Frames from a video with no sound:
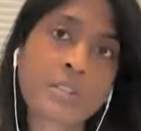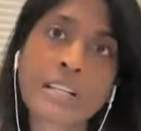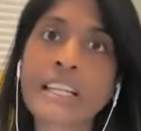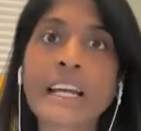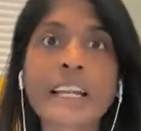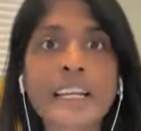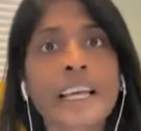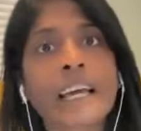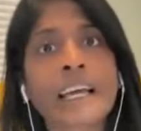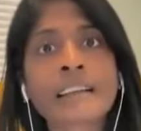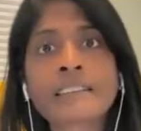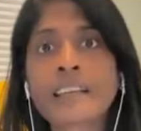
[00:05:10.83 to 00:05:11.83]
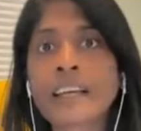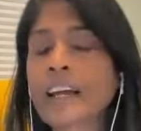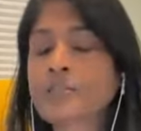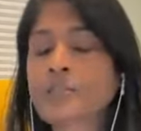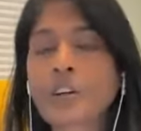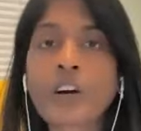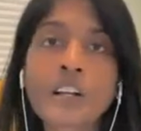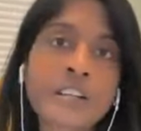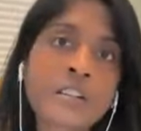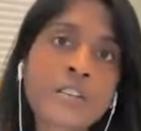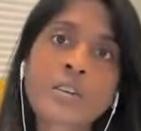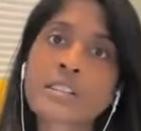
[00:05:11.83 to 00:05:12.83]
and yet again, they have
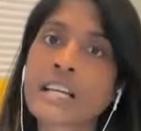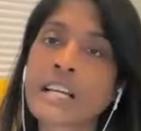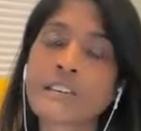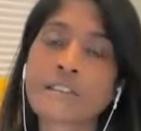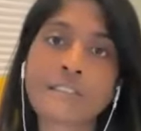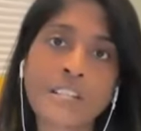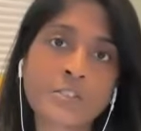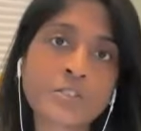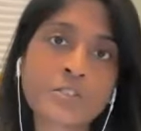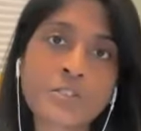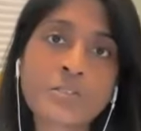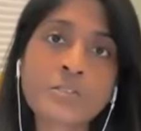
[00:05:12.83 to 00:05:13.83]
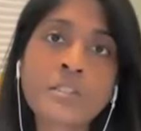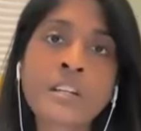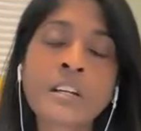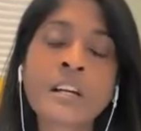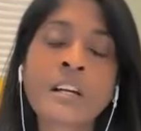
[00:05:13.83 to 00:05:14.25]
forgotten or they have failed to,